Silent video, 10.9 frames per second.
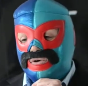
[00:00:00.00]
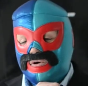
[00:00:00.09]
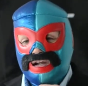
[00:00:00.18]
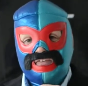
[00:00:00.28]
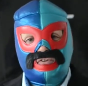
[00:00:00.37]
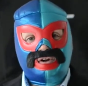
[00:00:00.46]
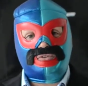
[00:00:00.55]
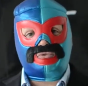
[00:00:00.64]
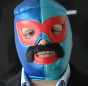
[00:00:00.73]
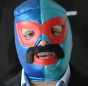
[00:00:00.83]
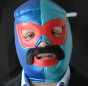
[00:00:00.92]
I forgot
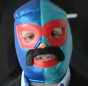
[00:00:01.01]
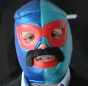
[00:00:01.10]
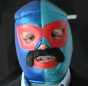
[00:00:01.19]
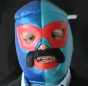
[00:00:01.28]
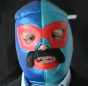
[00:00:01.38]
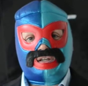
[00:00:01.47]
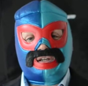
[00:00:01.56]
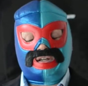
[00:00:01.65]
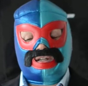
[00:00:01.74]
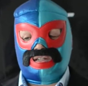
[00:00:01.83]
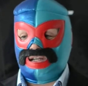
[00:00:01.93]
to mention
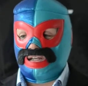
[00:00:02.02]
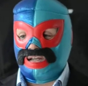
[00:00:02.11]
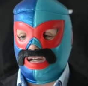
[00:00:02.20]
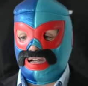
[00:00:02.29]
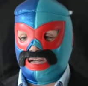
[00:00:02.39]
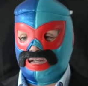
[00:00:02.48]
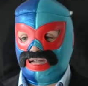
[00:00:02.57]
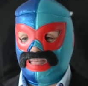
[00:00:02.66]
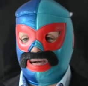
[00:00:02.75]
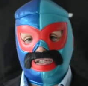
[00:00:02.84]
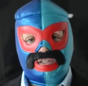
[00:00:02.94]
that the
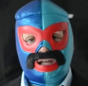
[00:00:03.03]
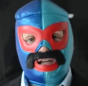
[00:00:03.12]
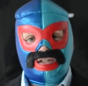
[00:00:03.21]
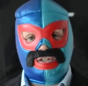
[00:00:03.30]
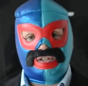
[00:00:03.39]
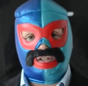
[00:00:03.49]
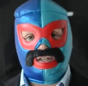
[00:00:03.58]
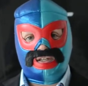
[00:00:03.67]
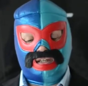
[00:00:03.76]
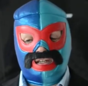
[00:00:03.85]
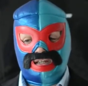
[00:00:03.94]
mustache,
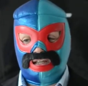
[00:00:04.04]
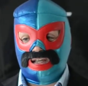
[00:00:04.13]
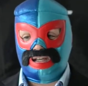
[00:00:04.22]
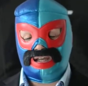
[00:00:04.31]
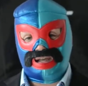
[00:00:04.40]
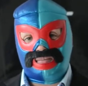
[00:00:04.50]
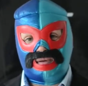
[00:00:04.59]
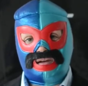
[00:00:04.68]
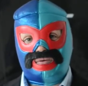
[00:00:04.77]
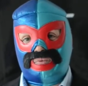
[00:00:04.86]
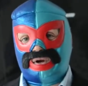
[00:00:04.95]
it came
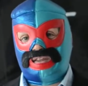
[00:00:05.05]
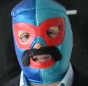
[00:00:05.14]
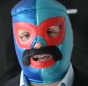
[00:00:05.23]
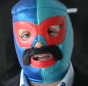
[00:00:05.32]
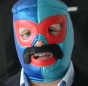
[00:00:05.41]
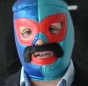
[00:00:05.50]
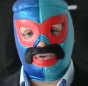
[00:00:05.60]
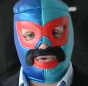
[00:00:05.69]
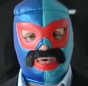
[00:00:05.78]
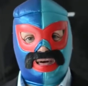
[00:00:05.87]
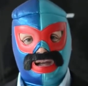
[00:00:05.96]
in one day. You
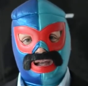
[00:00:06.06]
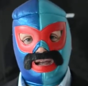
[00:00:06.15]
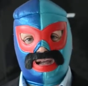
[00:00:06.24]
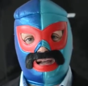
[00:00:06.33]
know why?